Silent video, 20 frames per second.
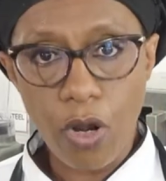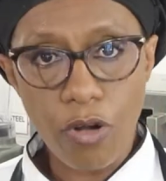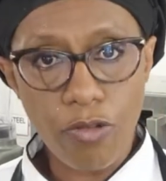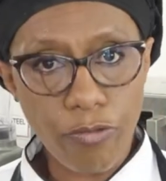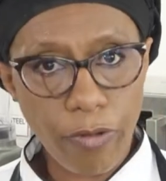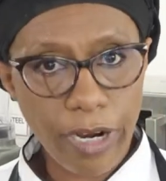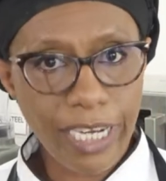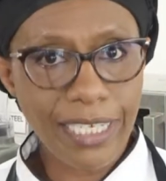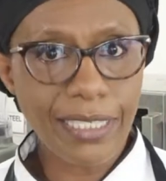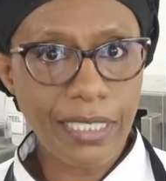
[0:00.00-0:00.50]

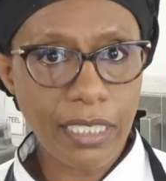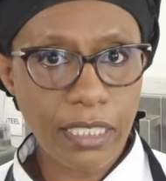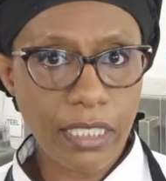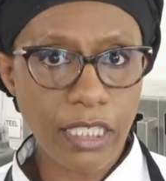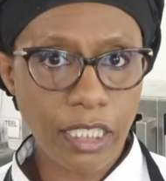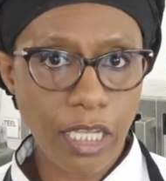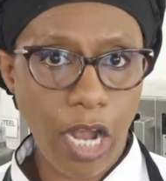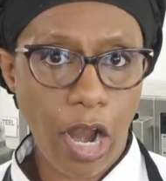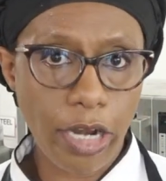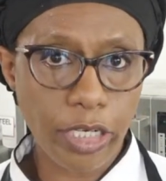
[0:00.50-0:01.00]
Rice is
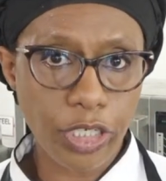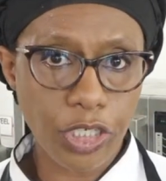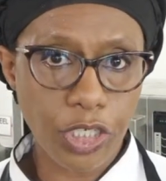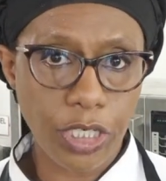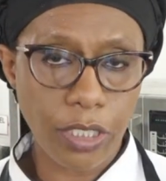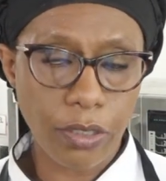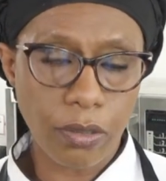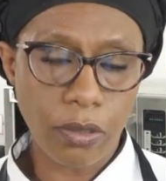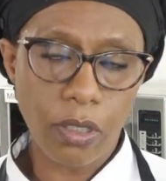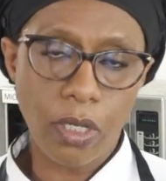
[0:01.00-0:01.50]

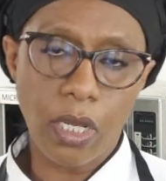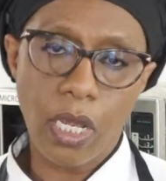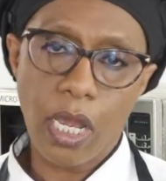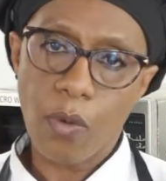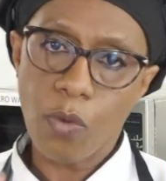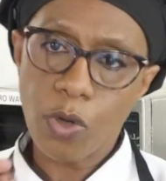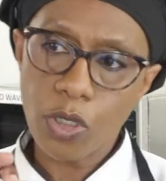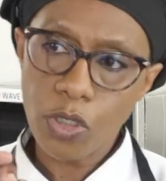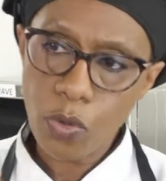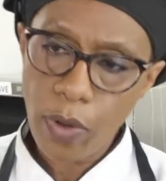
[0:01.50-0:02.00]
starchy.
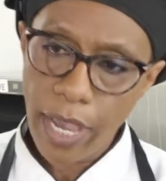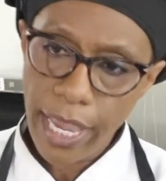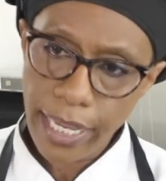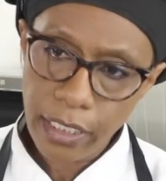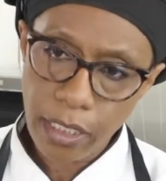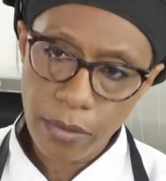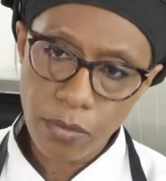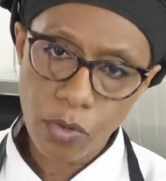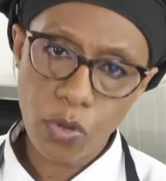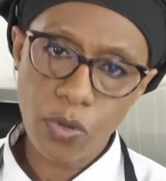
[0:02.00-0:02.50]
What you end
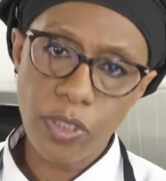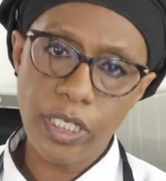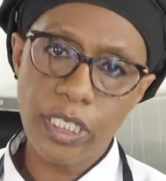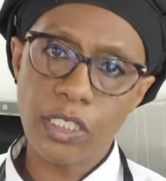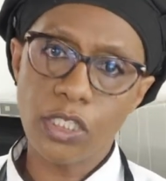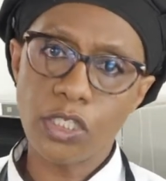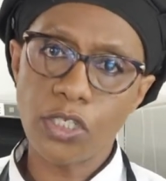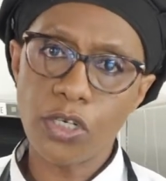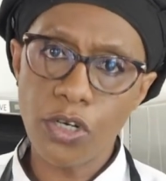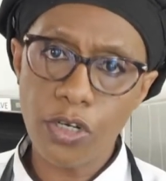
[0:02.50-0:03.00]
up doing
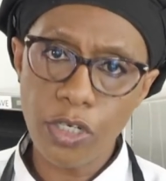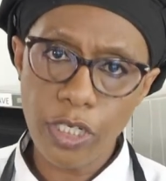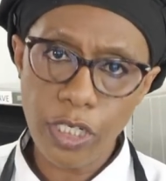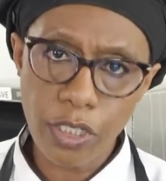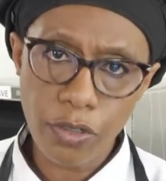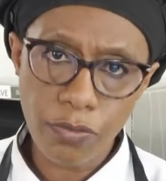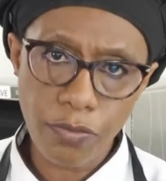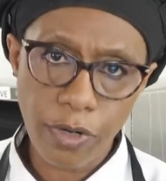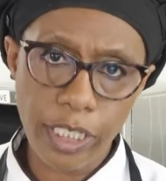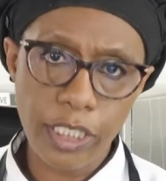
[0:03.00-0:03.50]
is turning
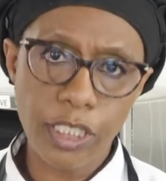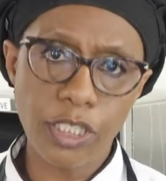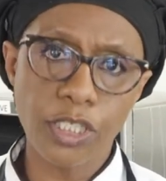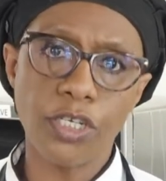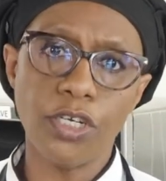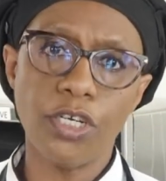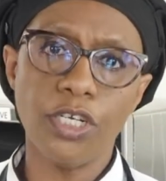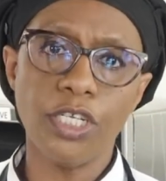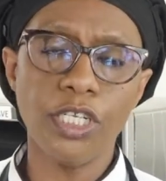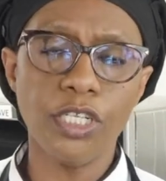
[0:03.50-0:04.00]
the rice,
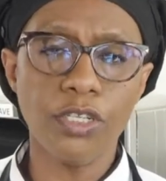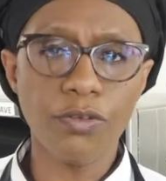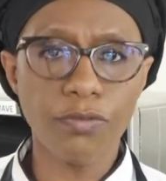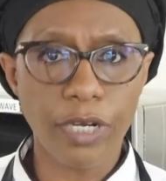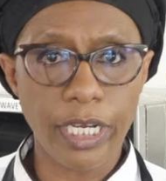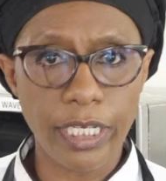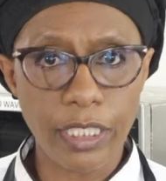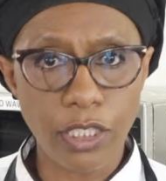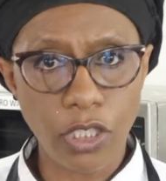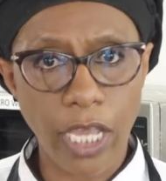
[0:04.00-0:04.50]

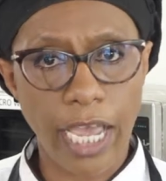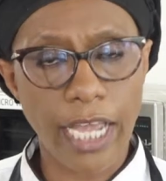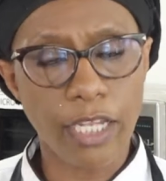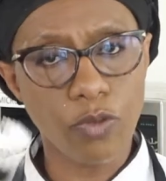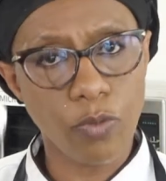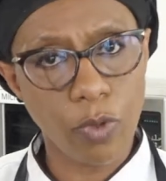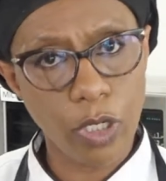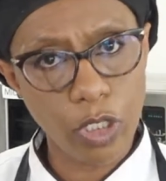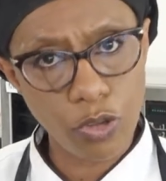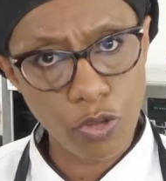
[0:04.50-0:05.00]

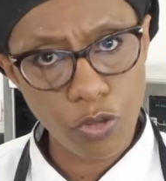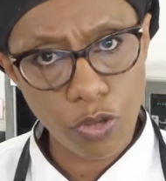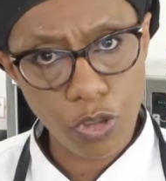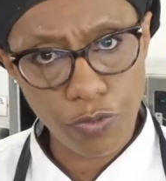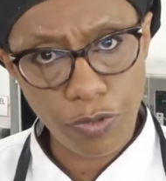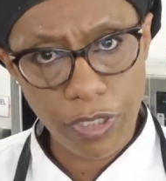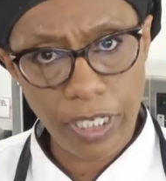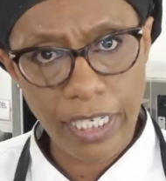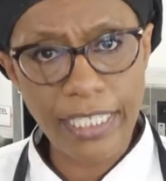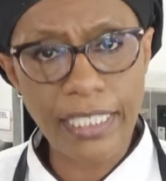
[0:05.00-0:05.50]
and what you do is
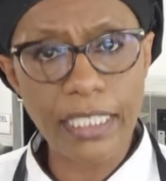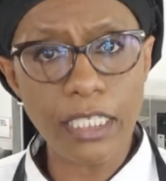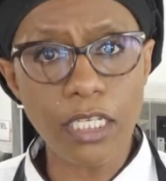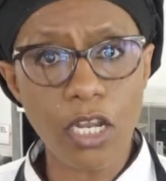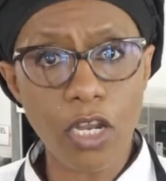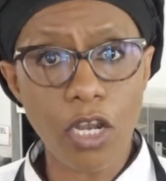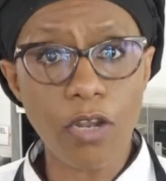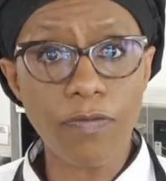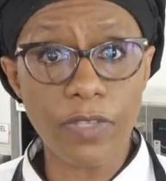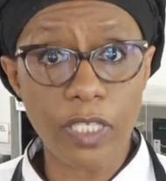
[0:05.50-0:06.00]
releasing a
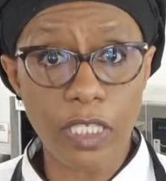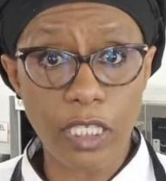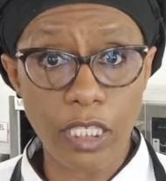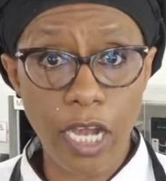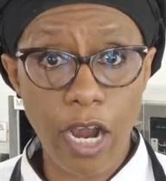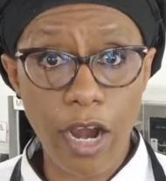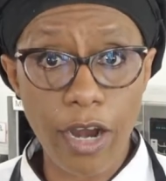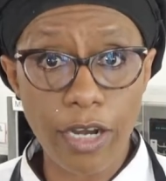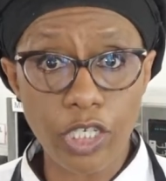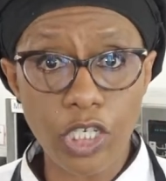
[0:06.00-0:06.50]
lot of the
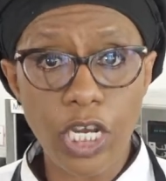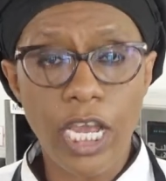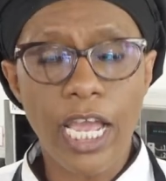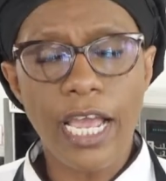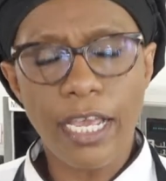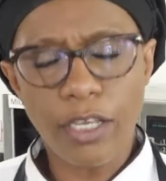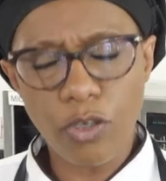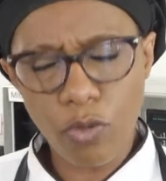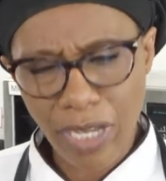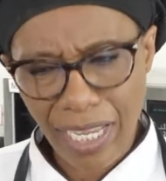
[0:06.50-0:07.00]
starch.
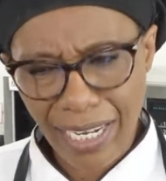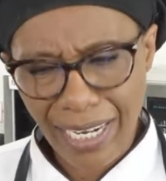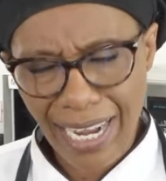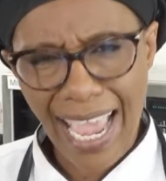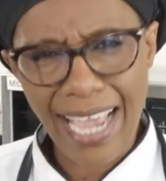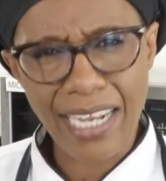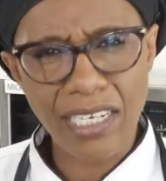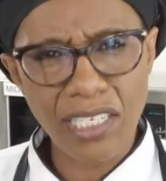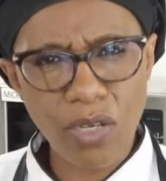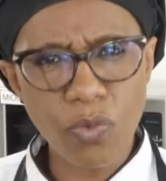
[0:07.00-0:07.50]
You can
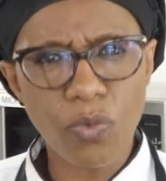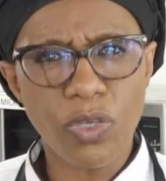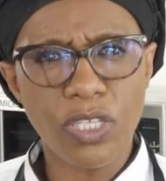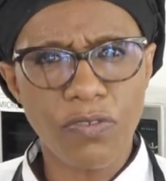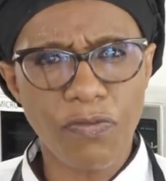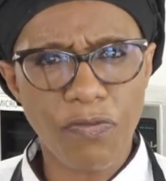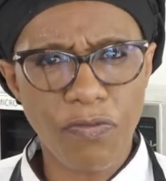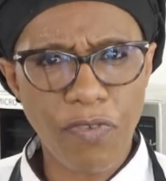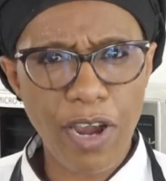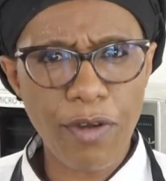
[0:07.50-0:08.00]
end up with
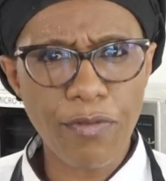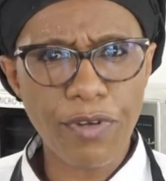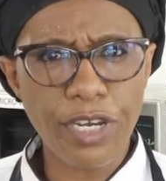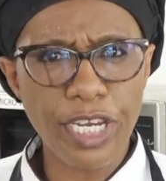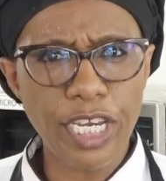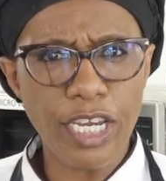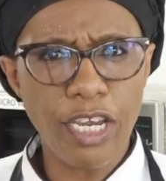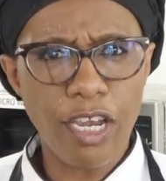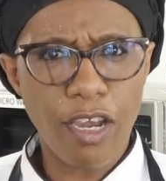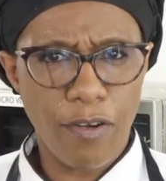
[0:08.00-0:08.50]

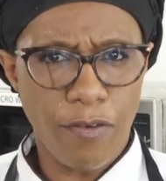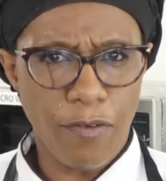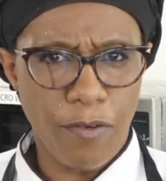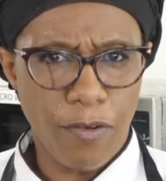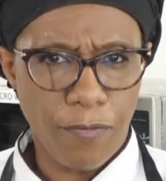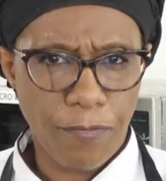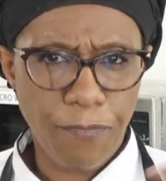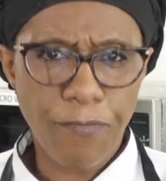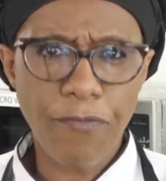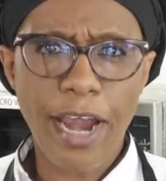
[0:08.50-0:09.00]
very
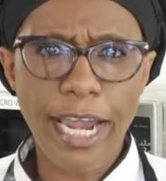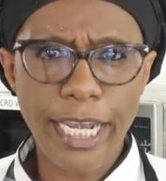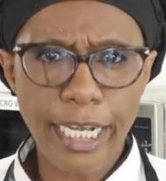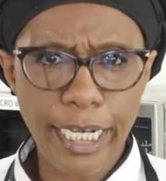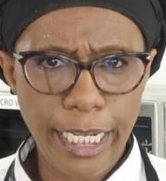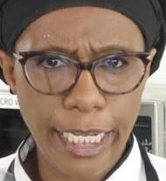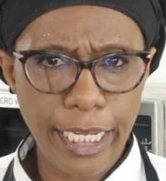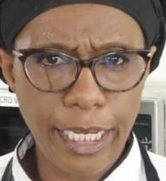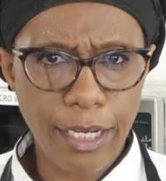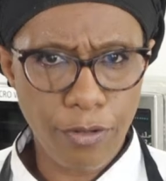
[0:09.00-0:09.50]

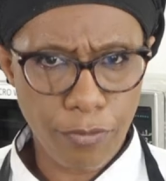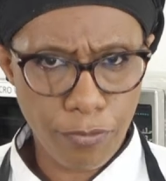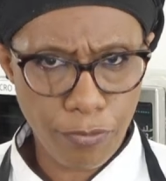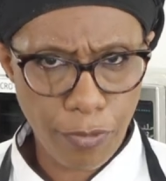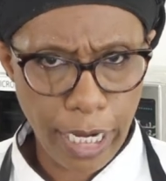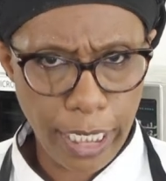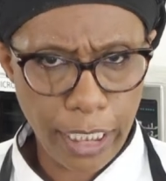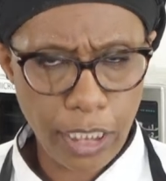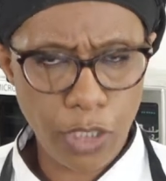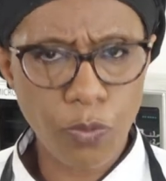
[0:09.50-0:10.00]
friendly
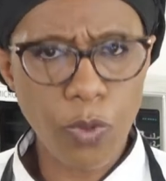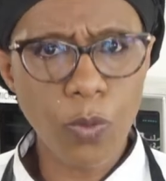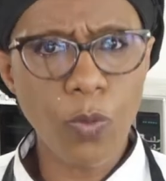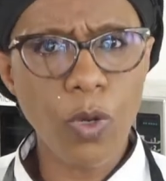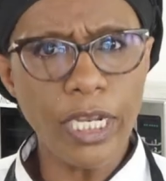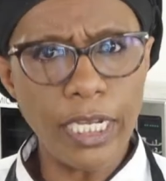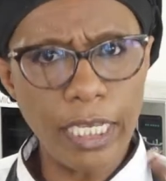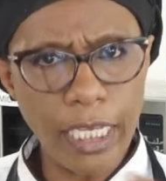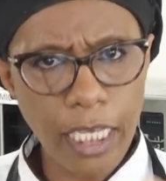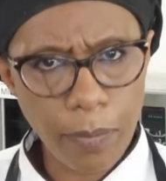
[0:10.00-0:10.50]
rice. We
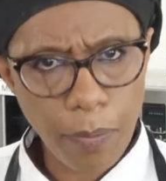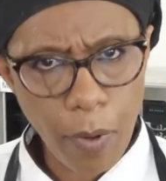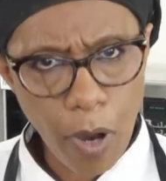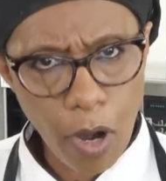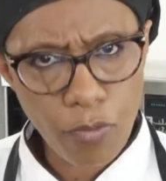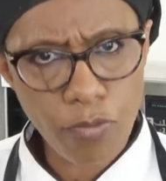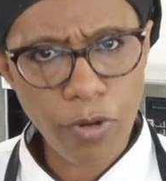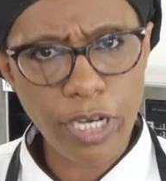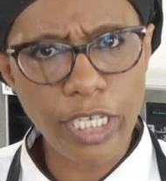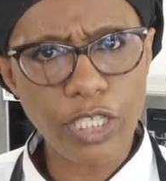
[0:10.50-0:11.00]
want to keep
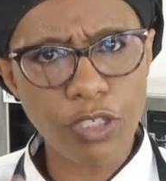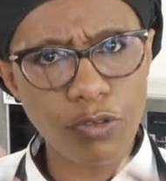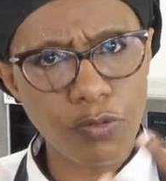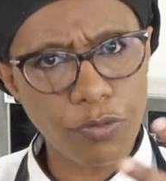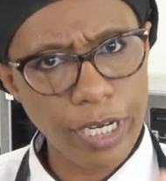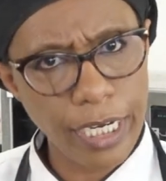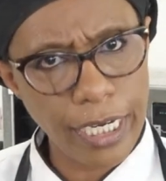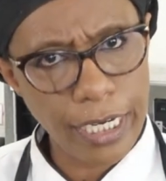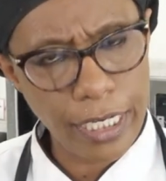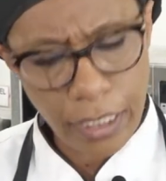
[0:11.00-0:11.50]
our rice
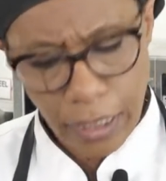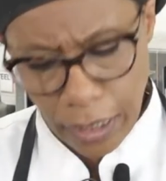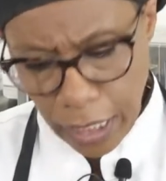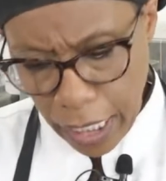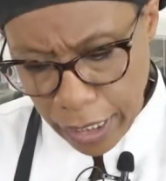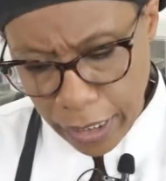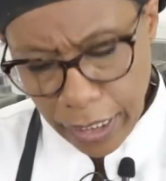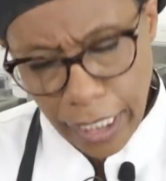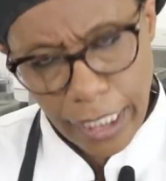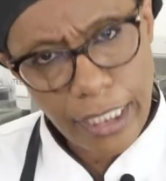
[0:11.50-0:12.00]
grains
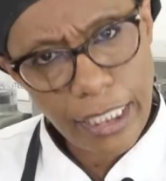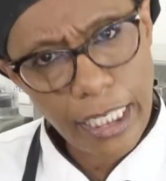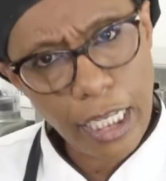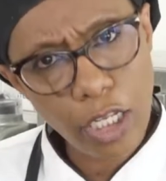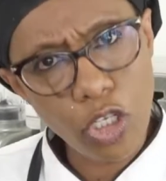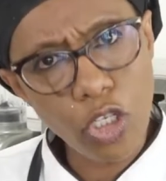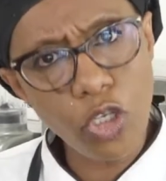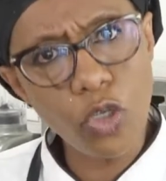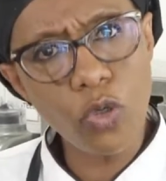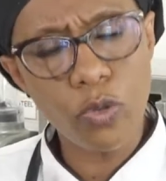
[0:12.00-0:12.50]
nice
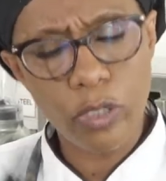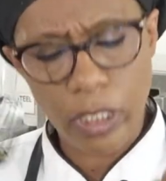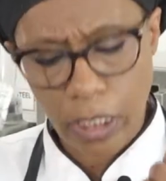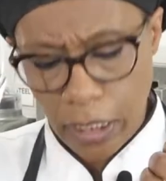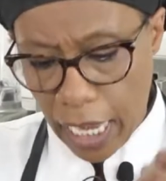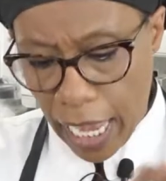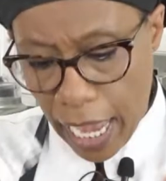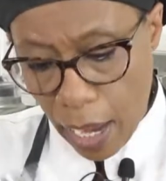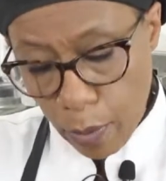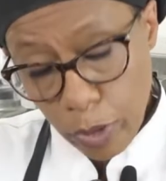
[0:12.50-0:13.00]
and loose,
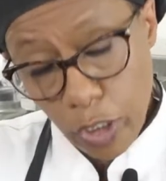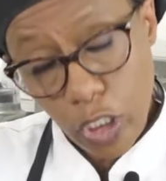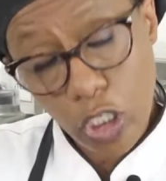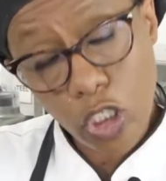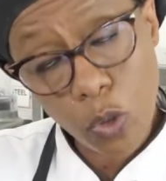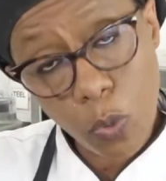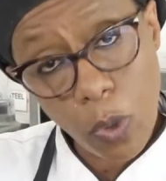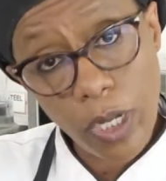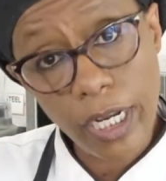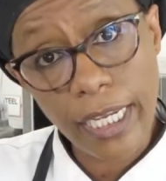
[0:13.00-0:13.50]
and we
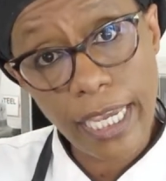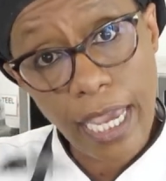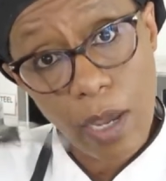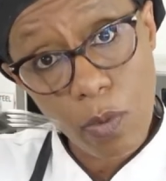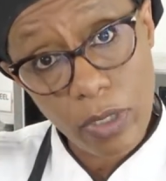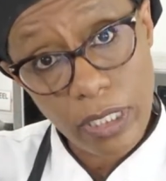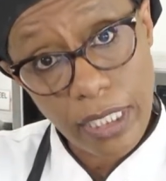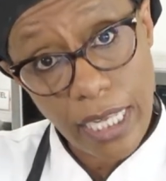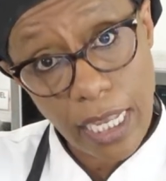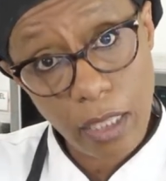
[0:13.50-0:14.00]
just want to get
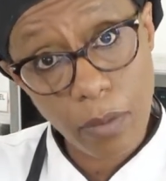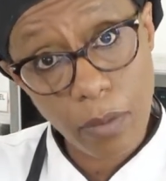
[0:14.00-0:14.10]
what's at the